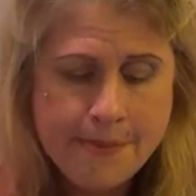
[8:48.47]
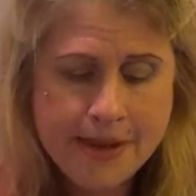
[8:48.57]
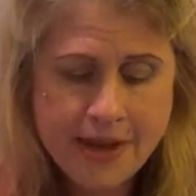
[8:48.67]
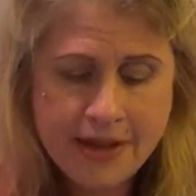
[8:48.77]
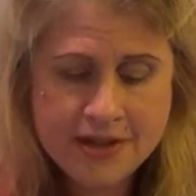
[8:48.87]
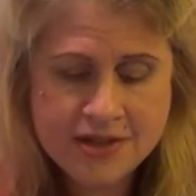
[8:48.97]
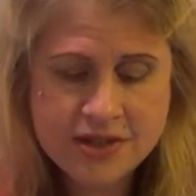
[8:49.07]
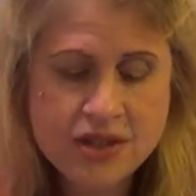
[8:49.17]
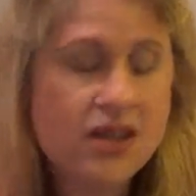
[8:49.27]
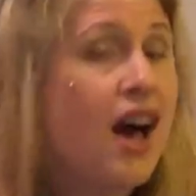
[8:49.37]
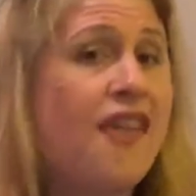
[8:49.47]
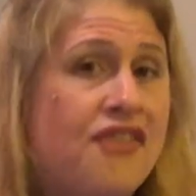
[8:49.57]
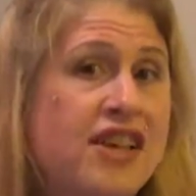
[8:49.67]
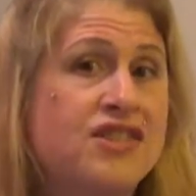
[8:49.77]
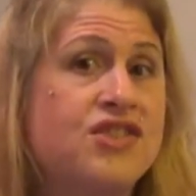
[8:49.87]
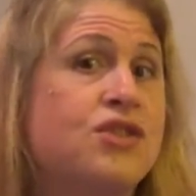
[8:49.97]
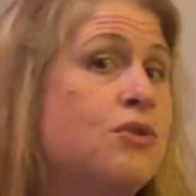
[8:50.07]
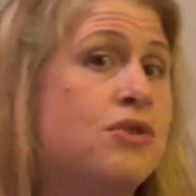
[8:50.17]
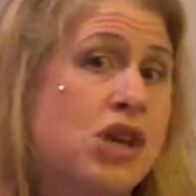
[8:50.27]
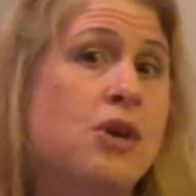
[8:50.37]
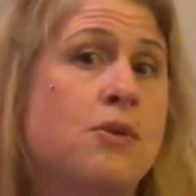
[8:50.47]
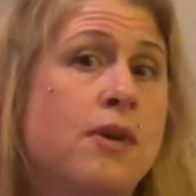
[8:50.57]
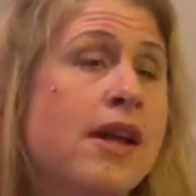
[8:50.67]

because you got this. You do.